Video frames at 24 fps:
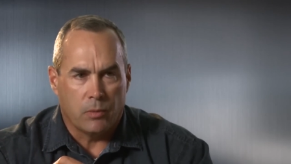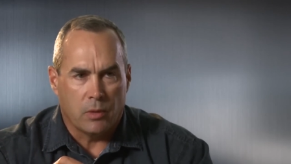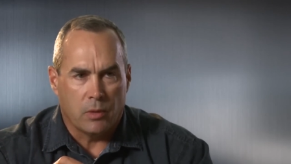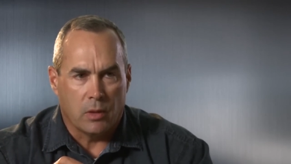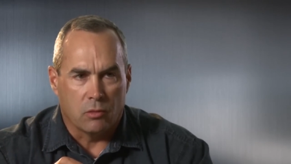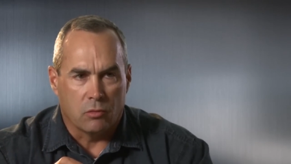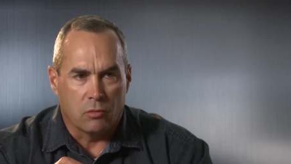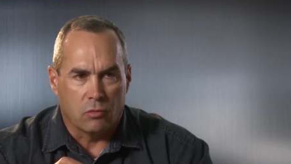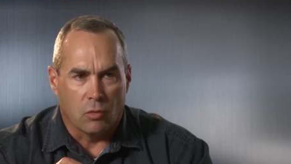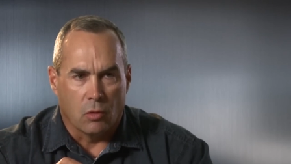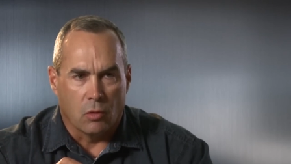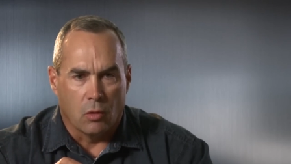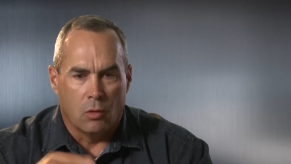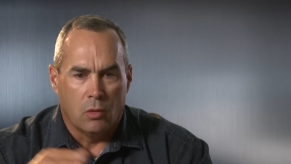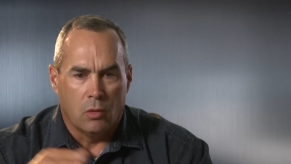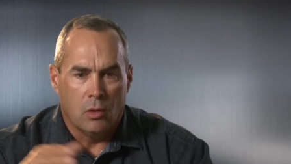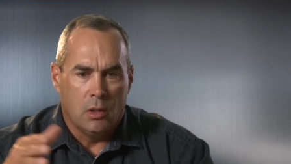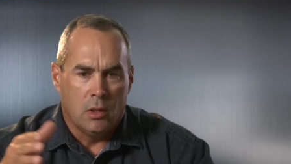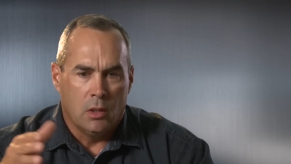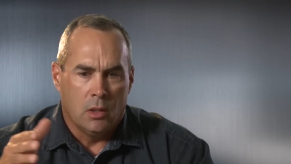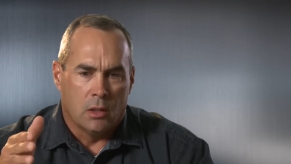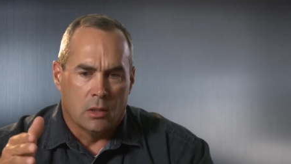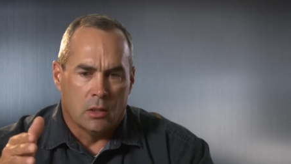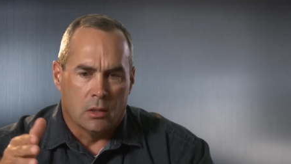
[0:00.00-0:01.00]
And so
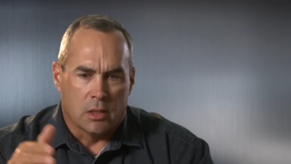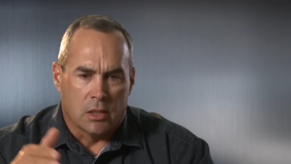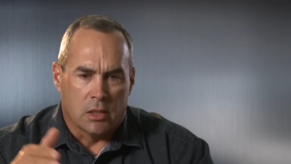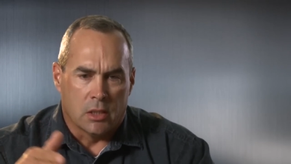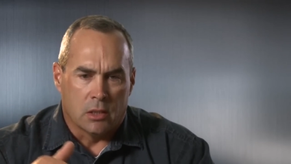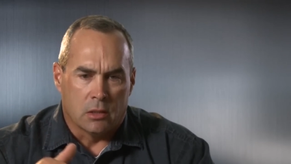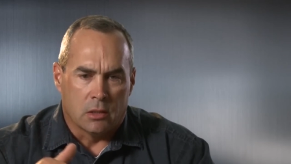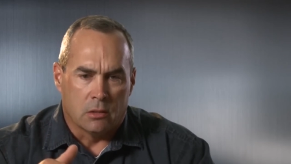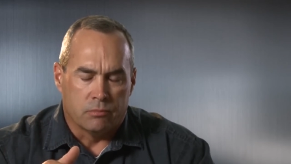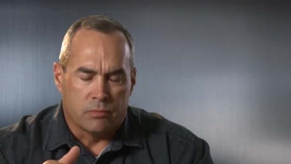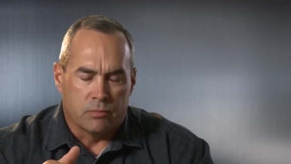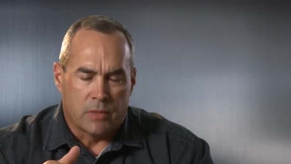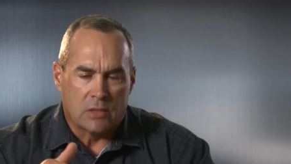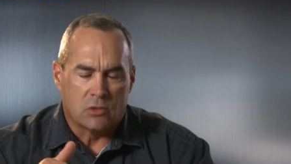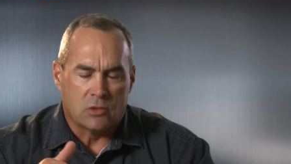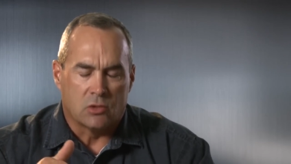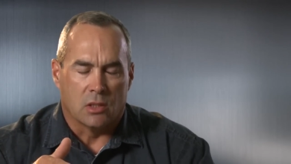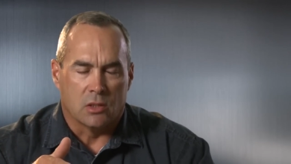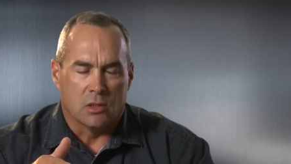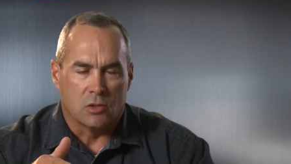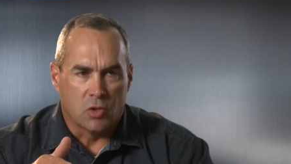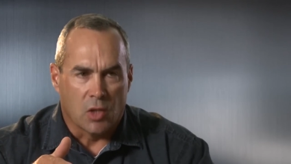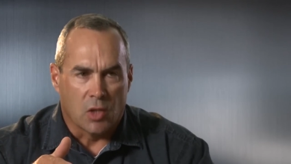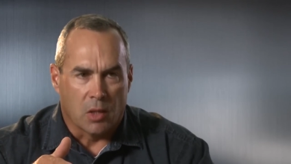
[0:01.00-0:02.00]
that's
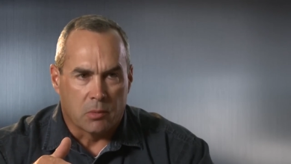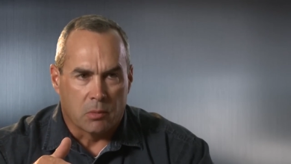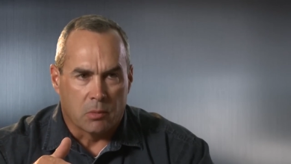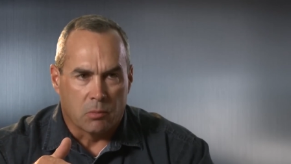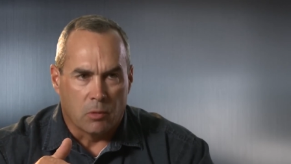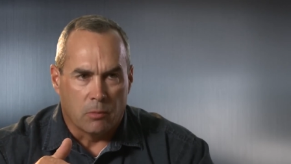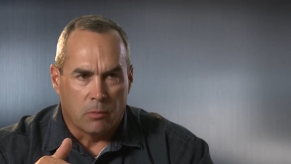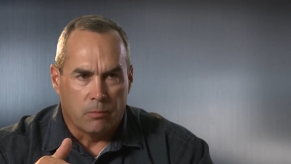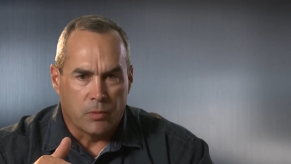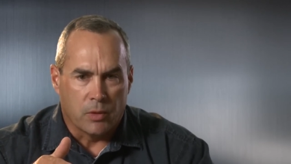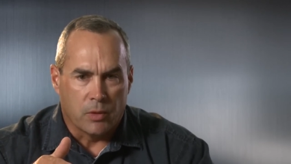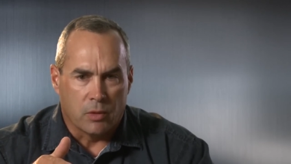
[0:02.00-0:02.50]
unacceptable.